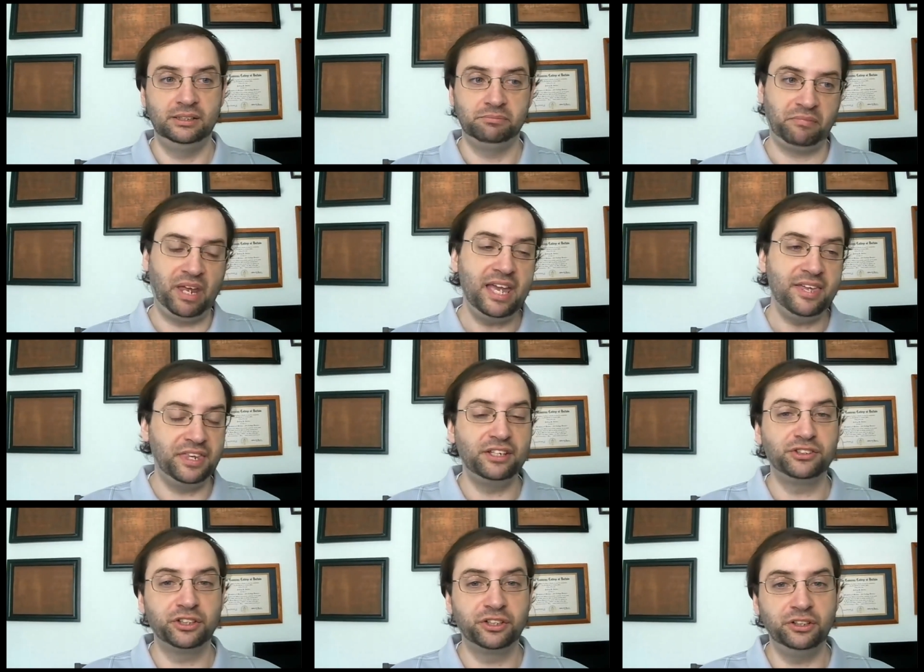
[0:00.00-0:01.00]
hey, things
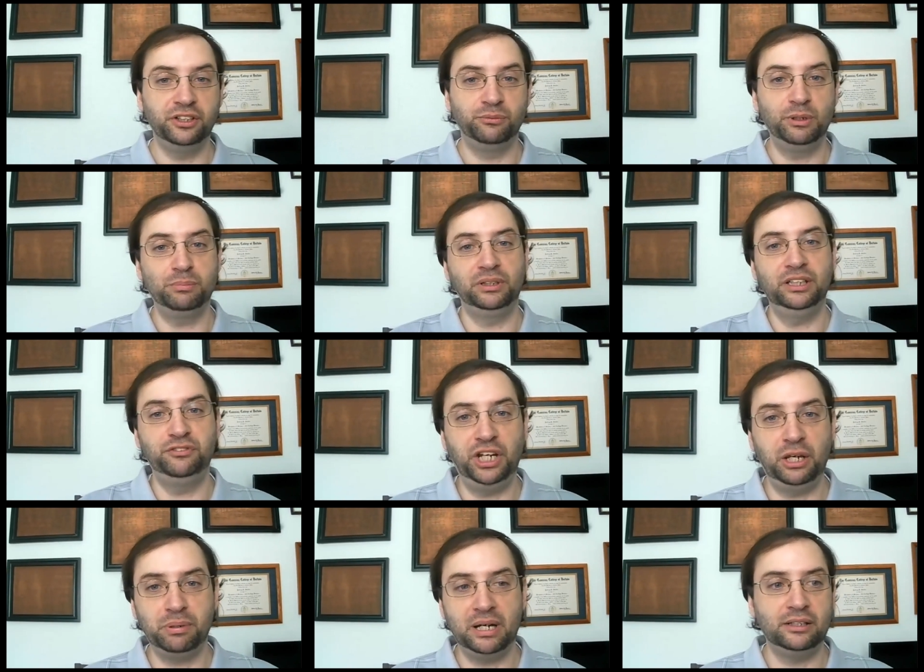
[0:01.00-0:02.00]
are good. We believe Jay
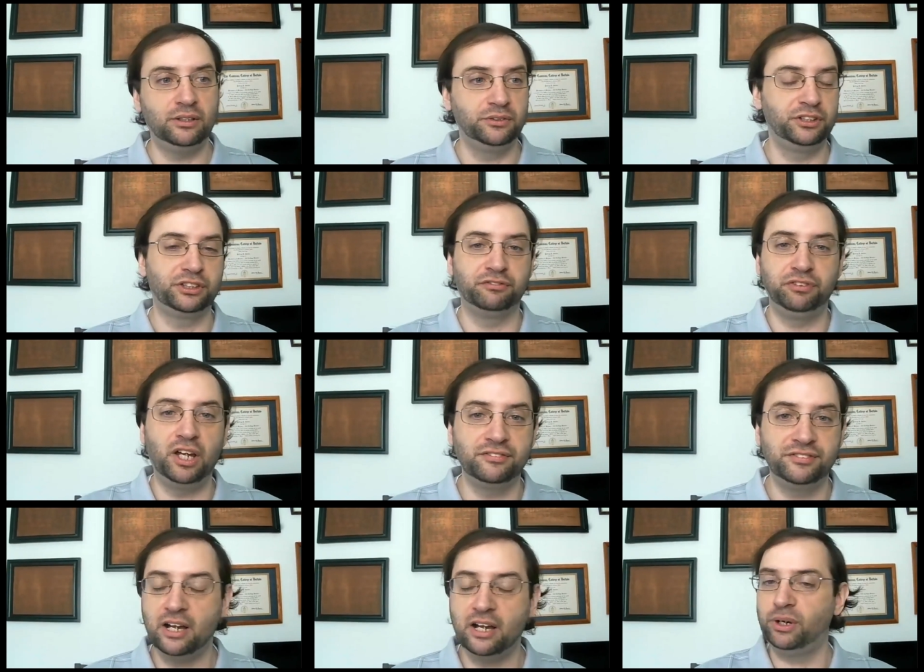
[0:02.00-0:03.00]
Powell. There's a flood of
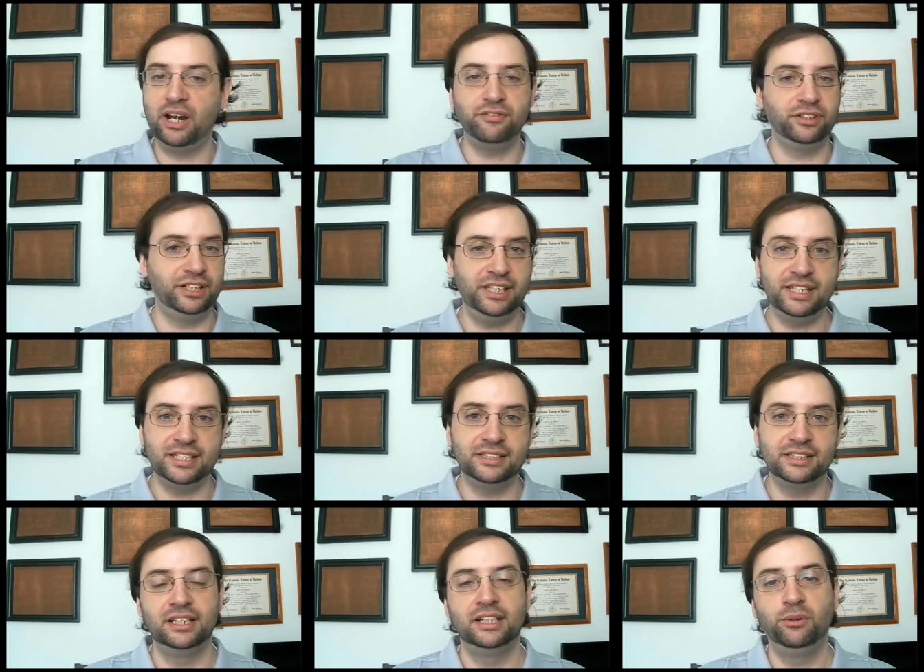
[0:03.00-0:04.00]
dollars, whatever it is,
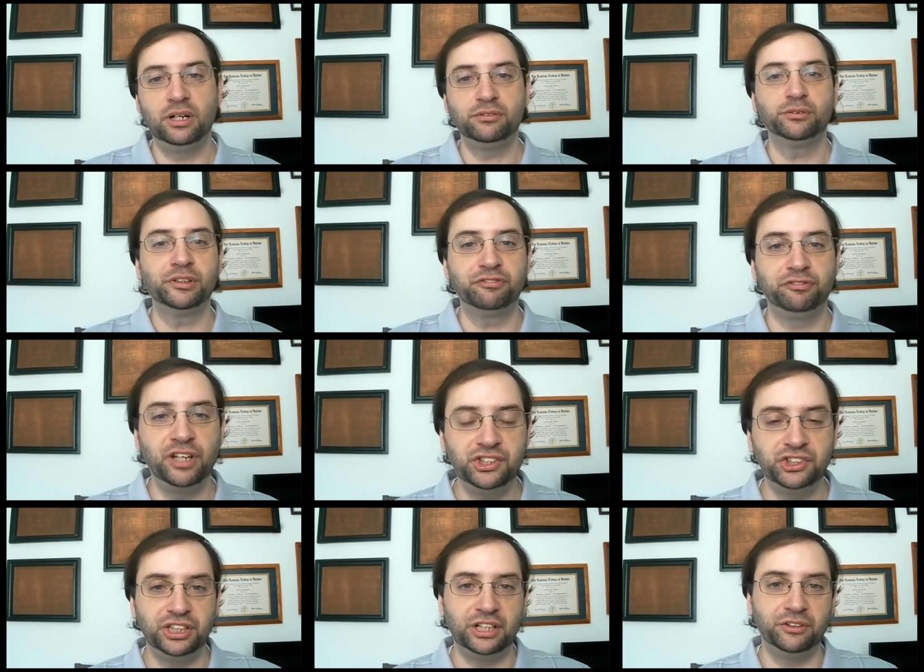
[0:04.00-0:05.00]
whatever
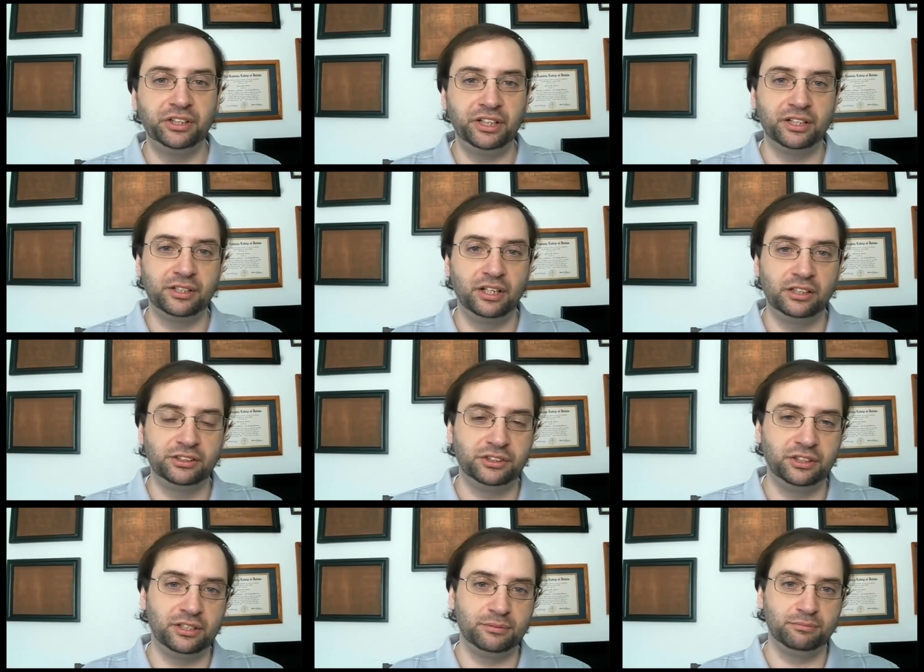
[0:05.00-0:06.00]
reflationary, uh,
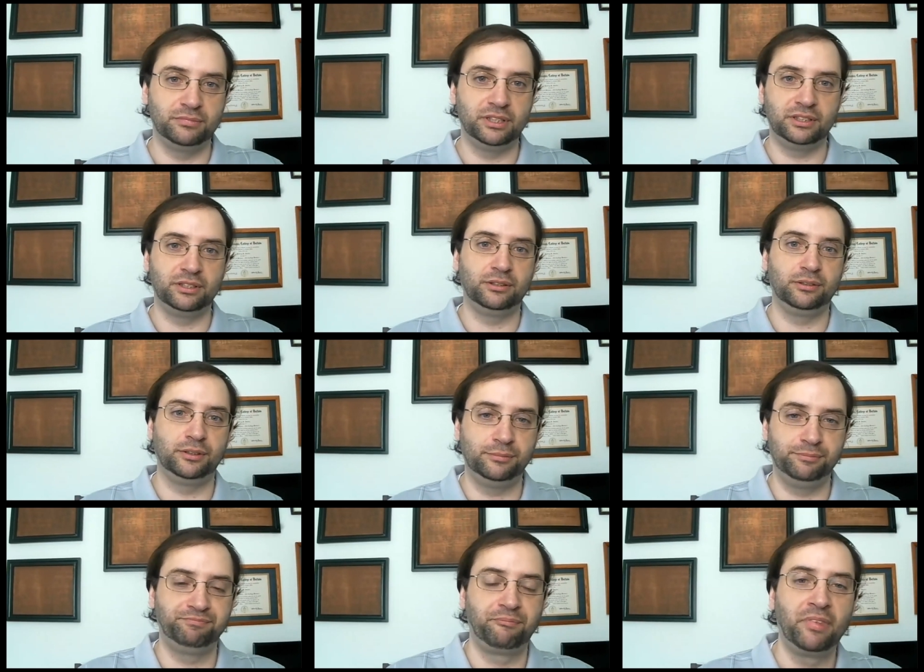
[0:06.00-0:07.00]
uh, uh,
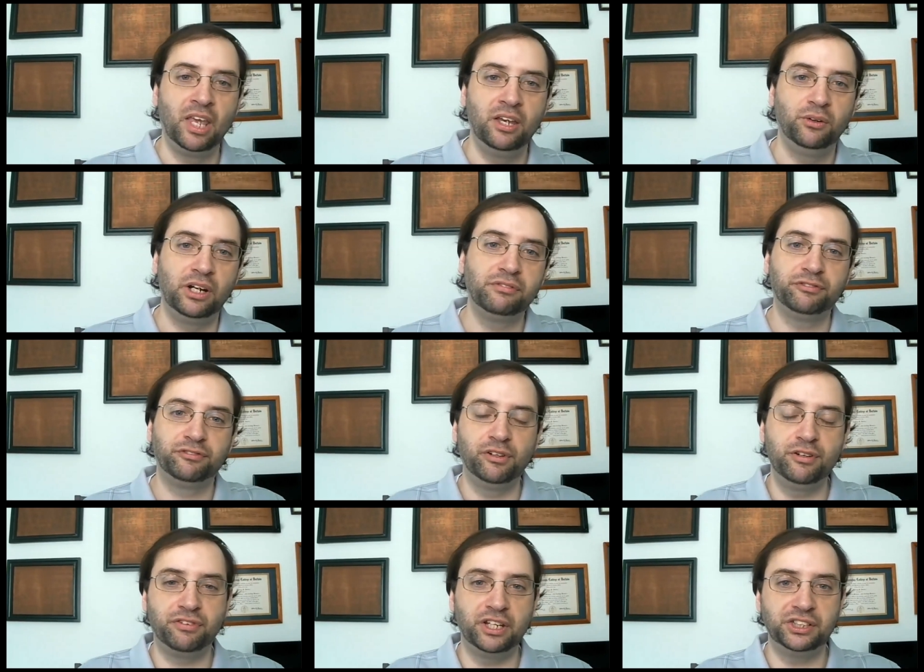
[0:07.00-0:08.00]
um, whatever
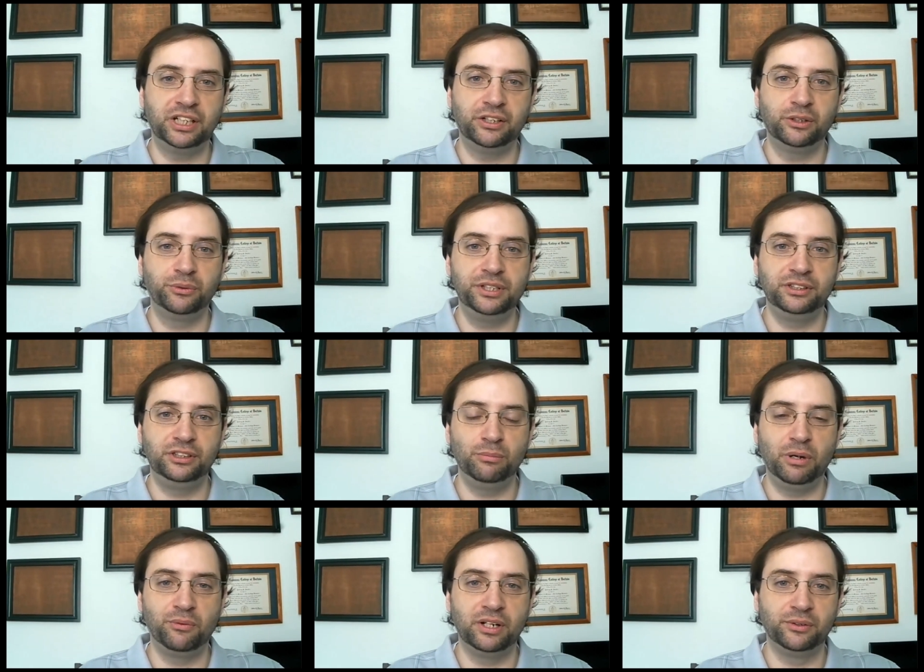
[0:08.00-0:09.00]
reflationary reason you
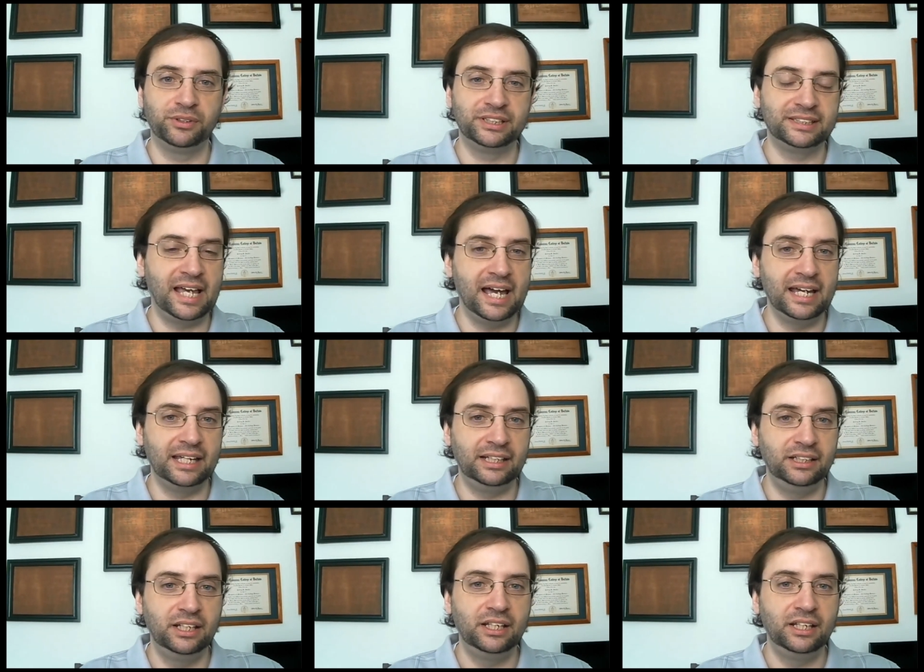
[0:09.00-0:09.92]
might want to assign